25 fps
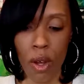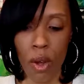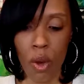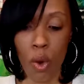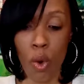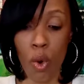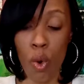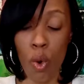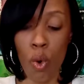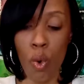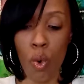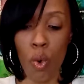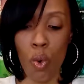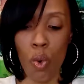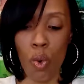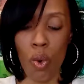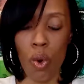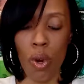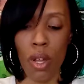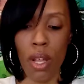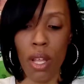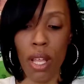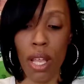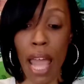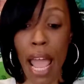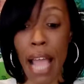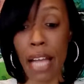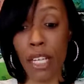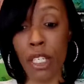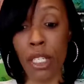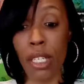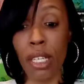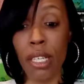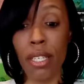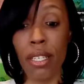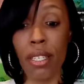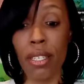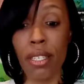ooh,
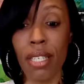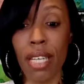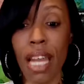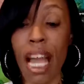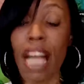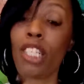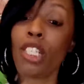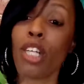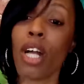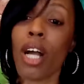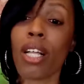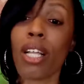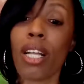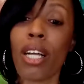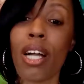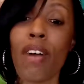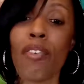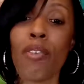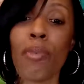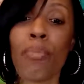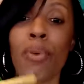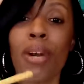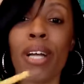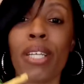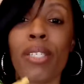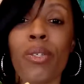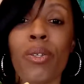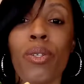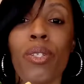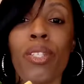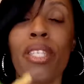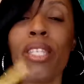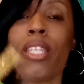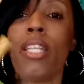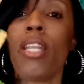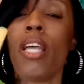actually, this is not chocolate-covered pretzels.